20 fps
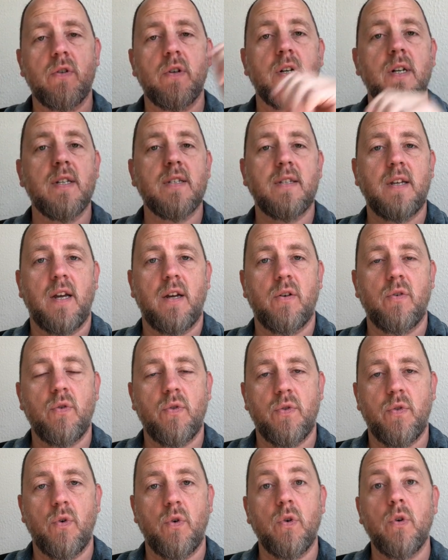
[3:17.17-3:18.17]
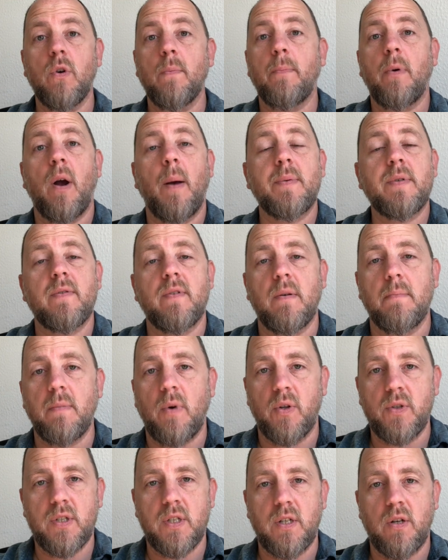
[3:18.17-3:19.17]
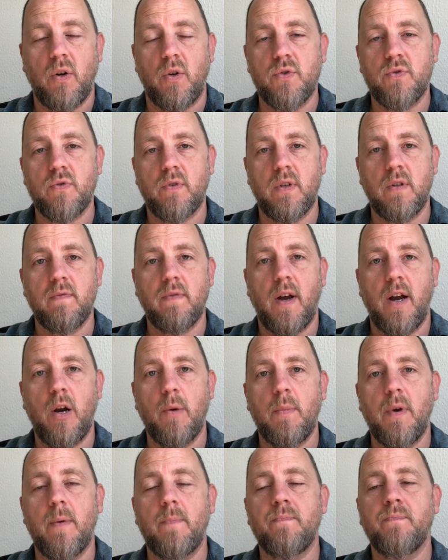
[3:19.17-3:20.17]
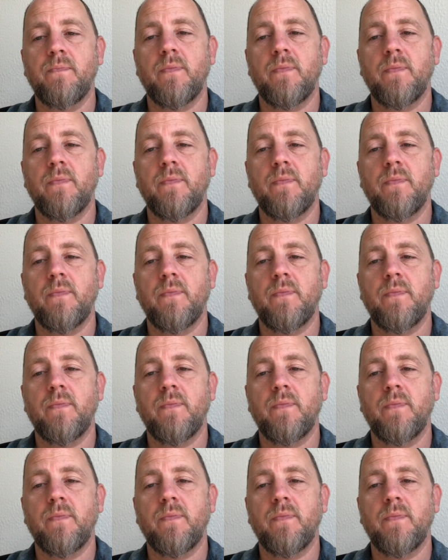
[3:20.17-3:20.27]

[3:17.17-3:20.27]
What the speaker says: in a second or third, or perhaps even a multicultural environment?